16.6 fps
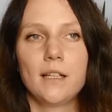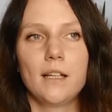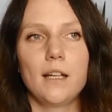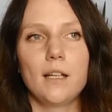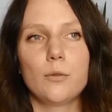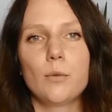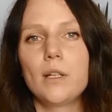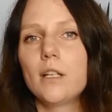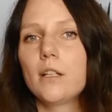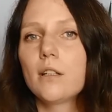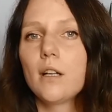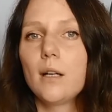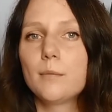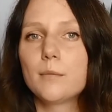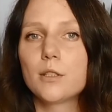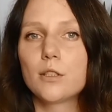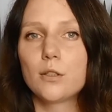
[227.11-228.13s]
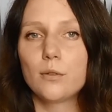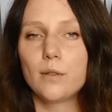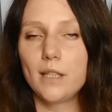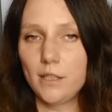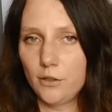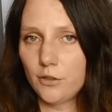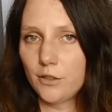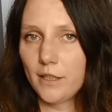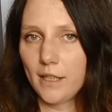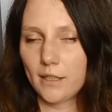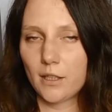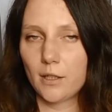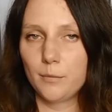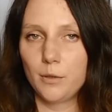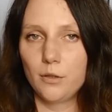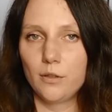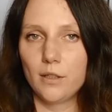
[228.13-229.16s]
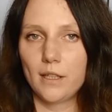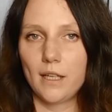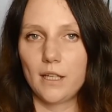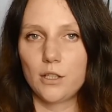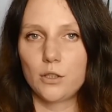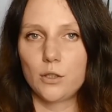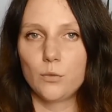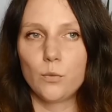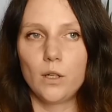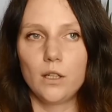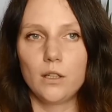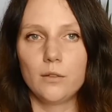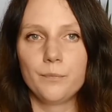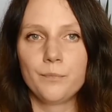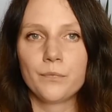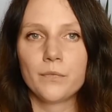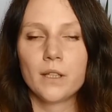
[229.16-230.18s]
And when it comes to internet communication, well,